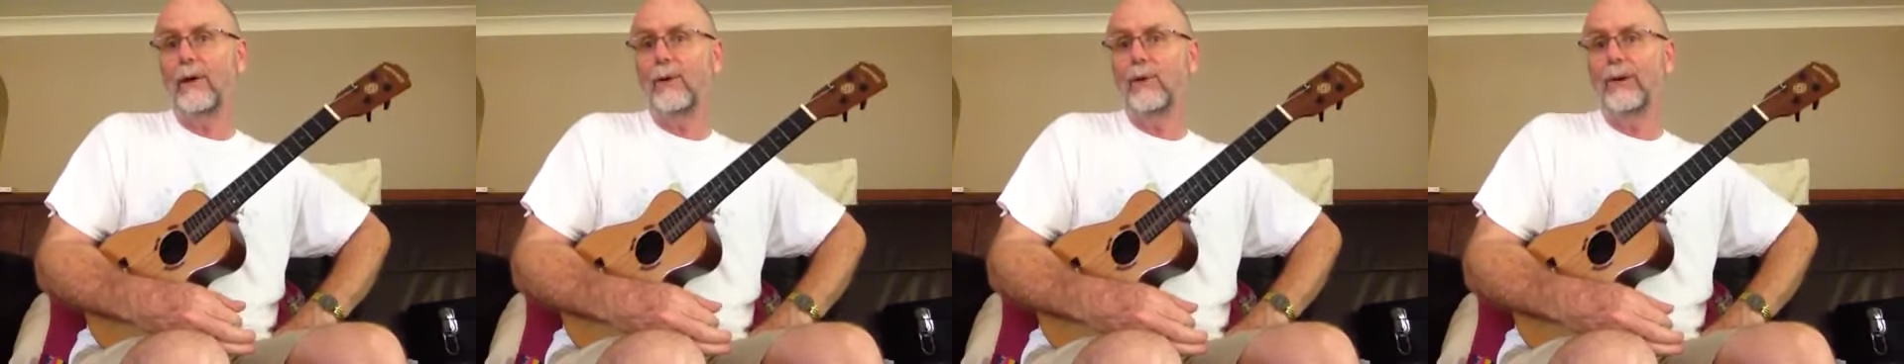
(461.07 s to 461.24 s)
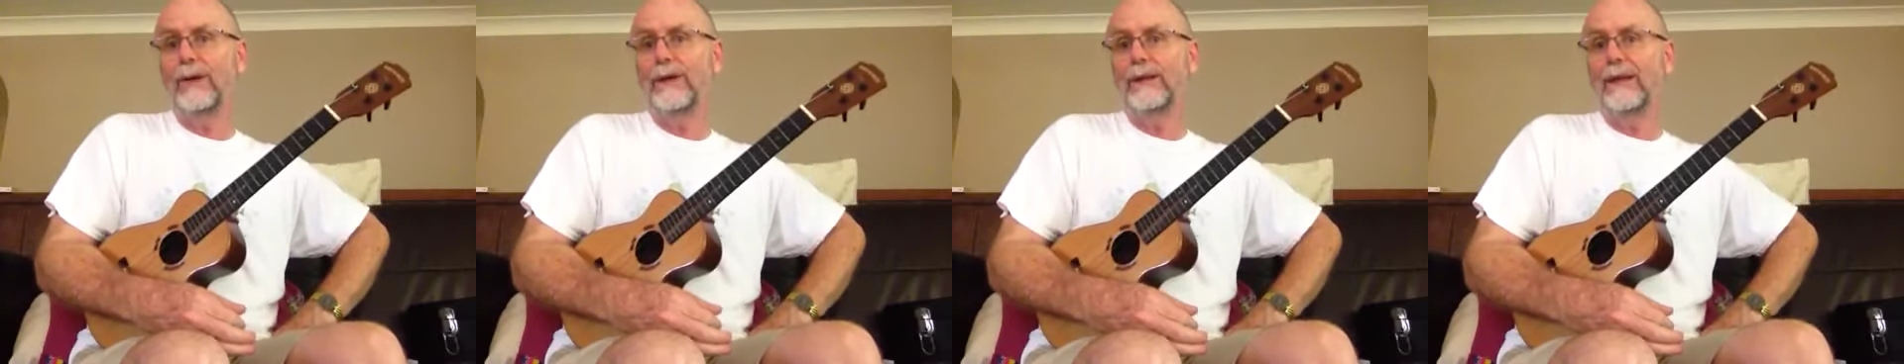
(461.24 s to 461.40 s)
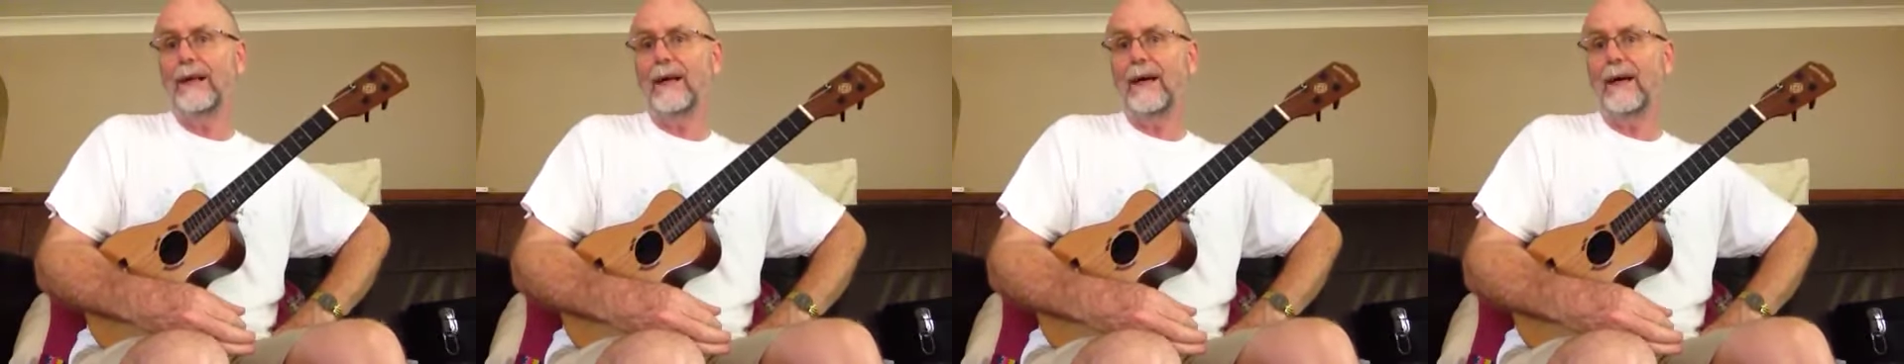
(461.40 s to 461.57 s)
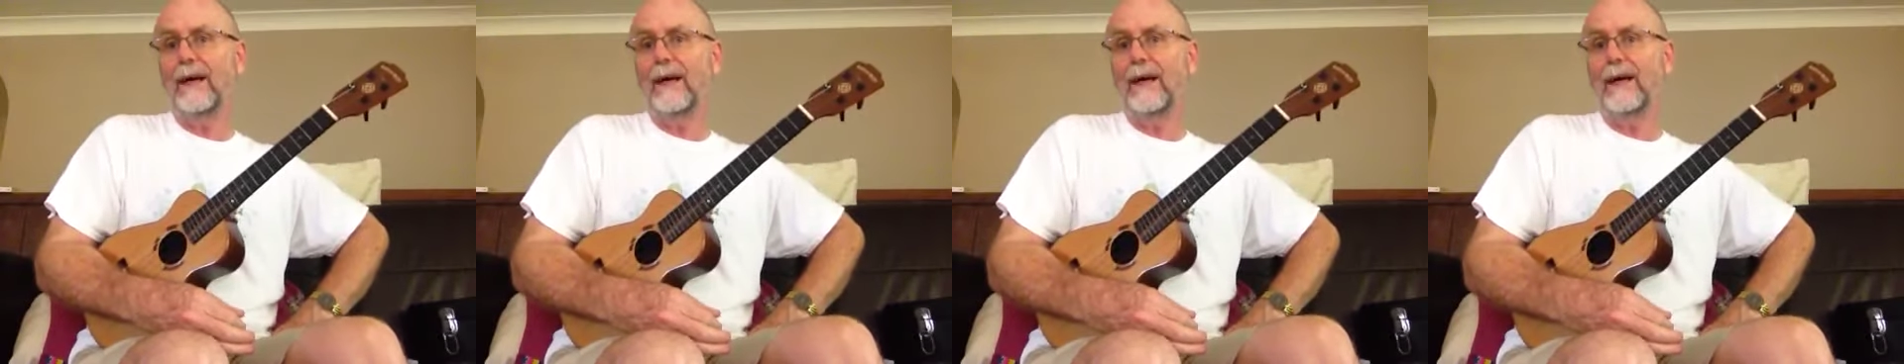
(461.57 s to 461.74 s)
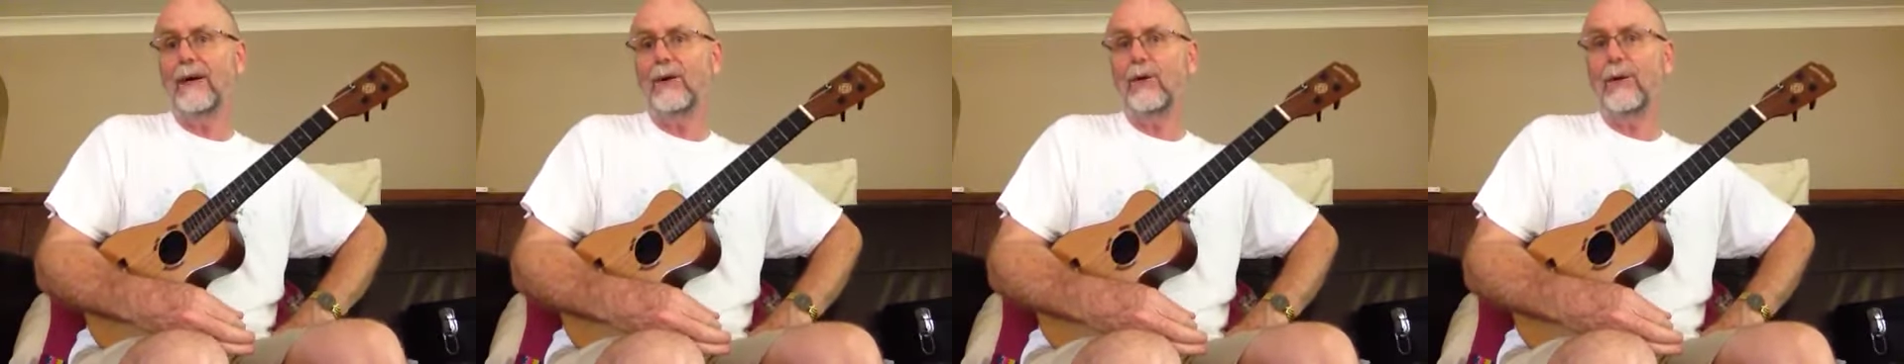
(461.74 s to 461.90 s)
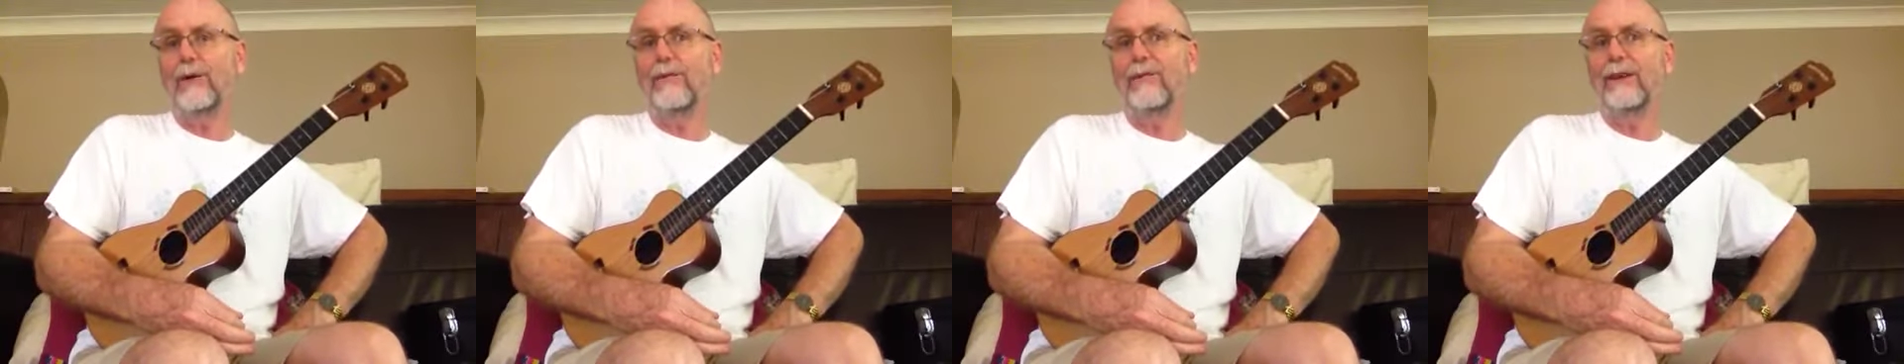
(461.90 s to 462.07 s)
which are
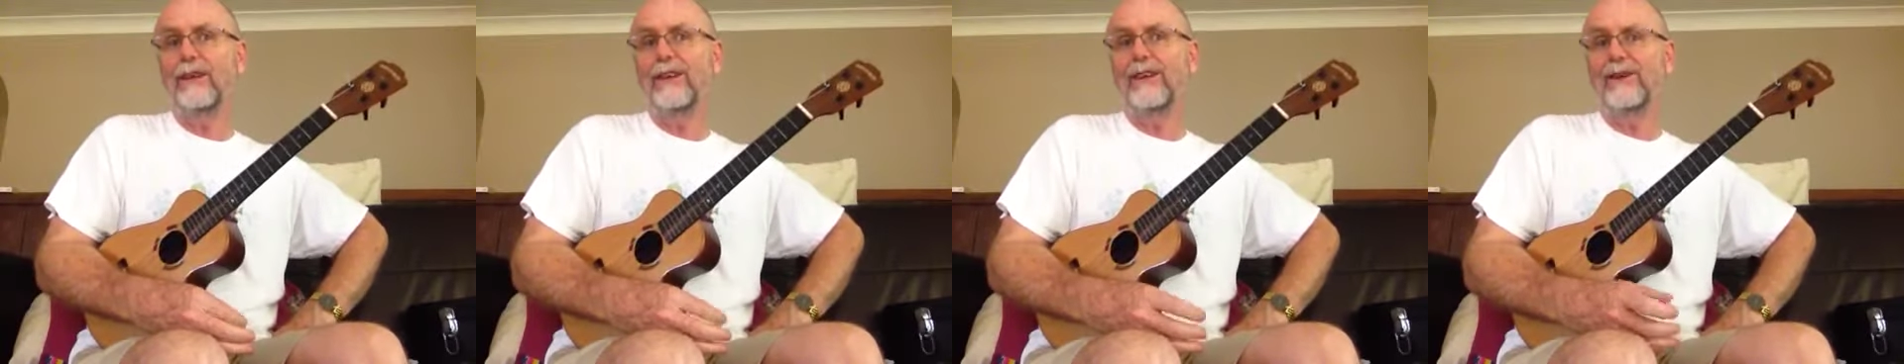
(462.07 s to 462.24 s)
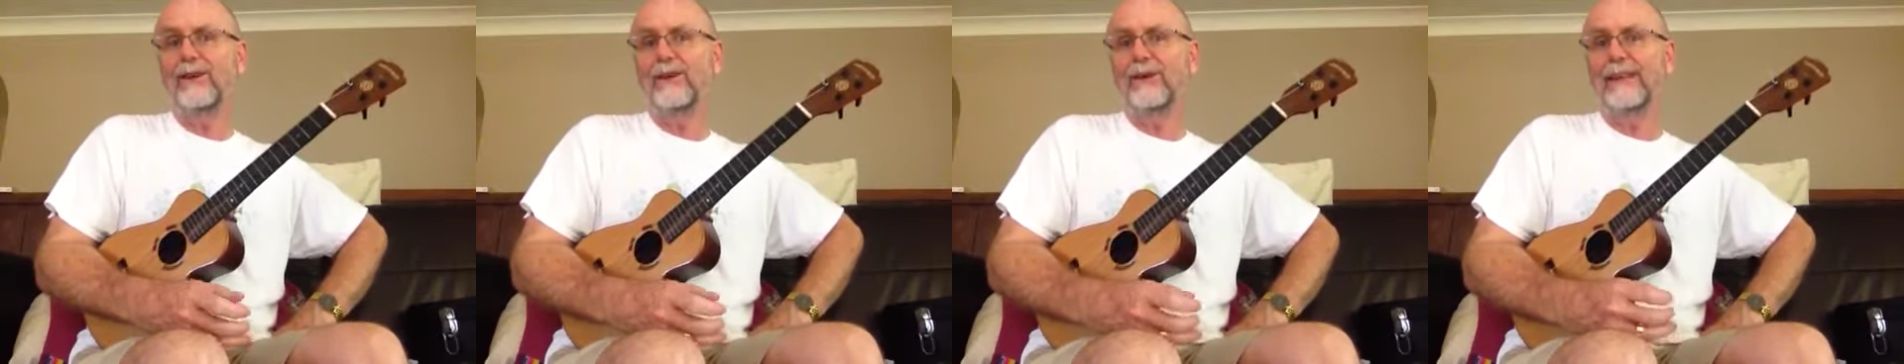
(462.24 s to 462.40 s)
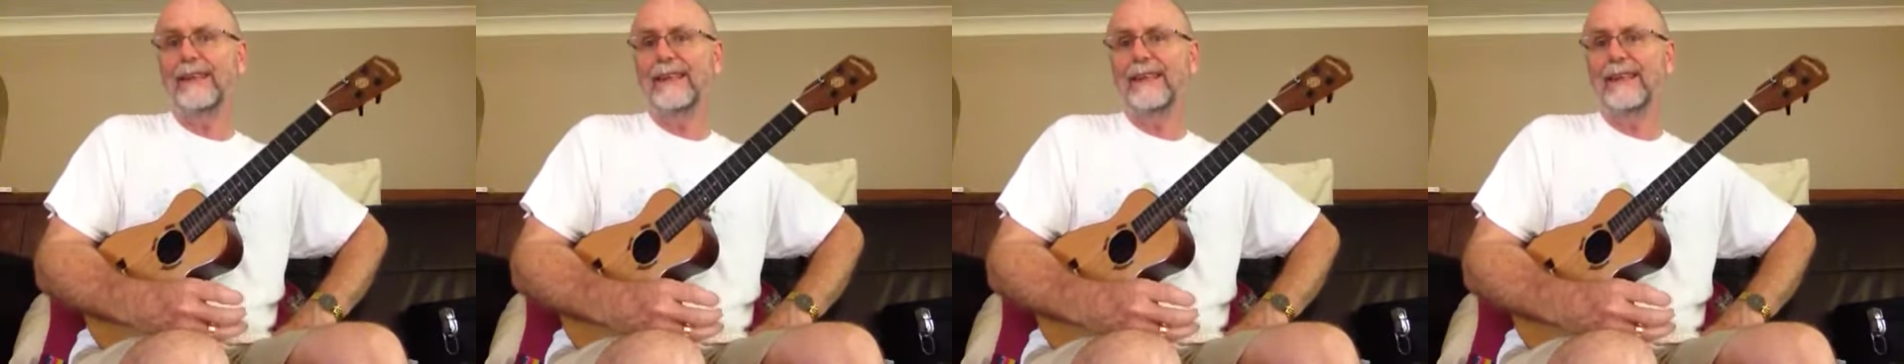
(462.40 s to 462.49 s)
equivalent to